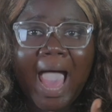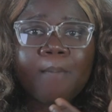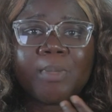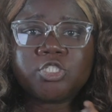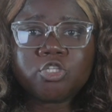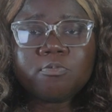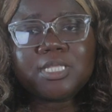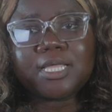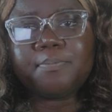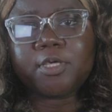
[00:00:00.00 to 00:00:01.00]
I'm
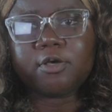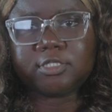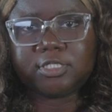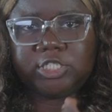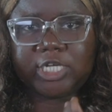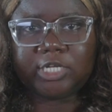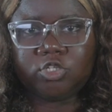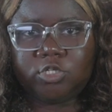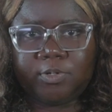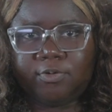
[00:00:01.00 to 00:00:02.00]
assuming that because Jade
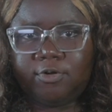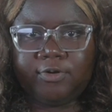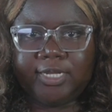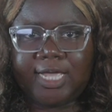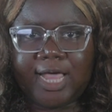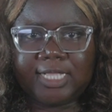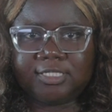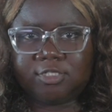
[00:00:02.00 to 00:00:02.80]
Osiberu already has